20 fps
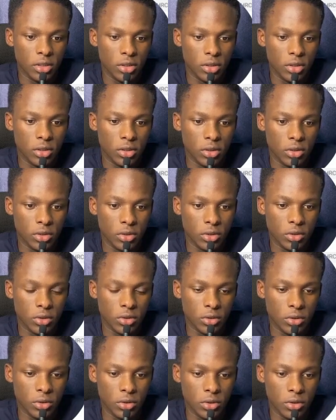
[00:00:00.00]

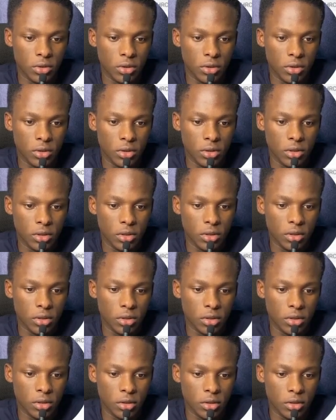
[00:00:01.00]
So
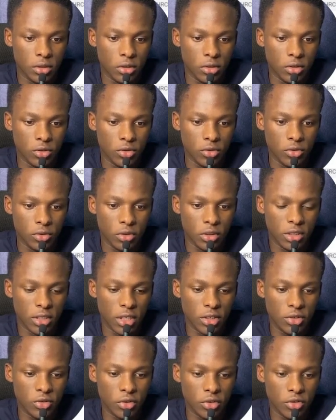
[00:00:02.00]
you could
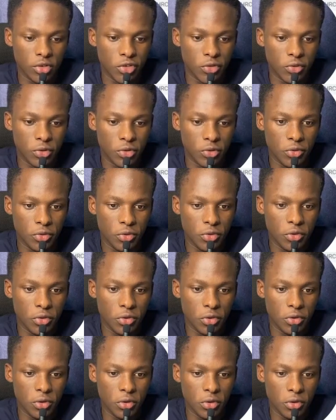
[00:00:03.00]
decide to continue with
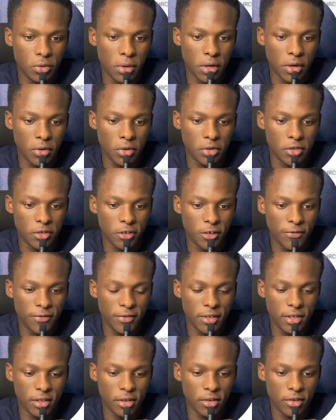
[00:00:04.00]
Google or
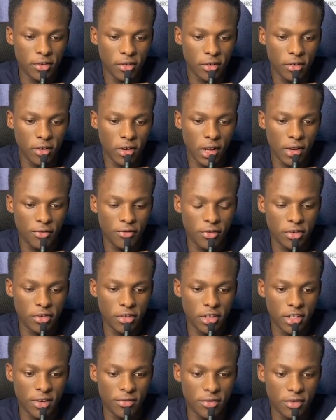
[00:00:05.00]
Microsoft.
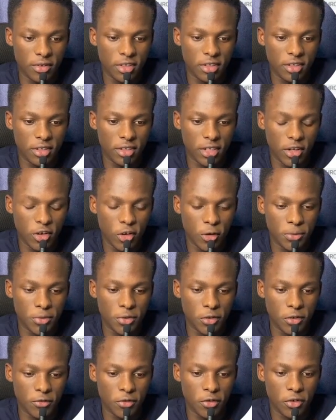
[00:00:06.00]
Unfortunately, I've not seen an
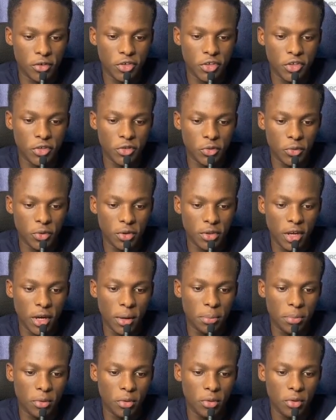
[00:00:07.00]
option of continuing with
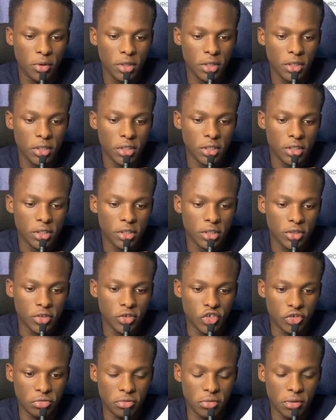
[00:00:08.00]
Apple,
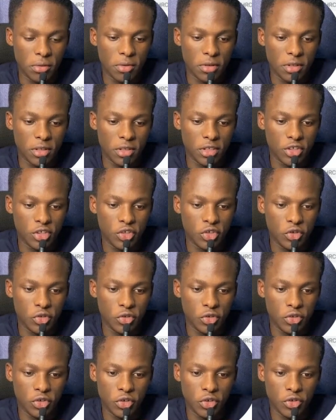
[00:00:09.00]
so probably these two.
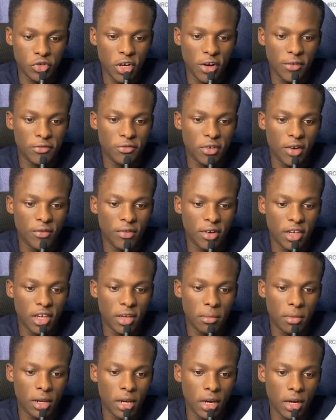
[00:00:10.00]
So you'd have to have a
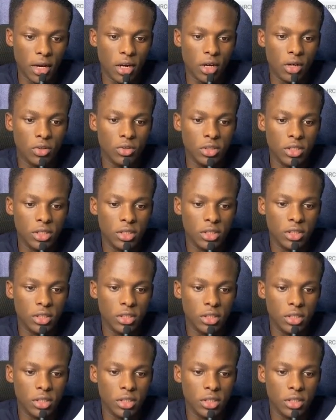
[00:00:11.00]
Gmail account.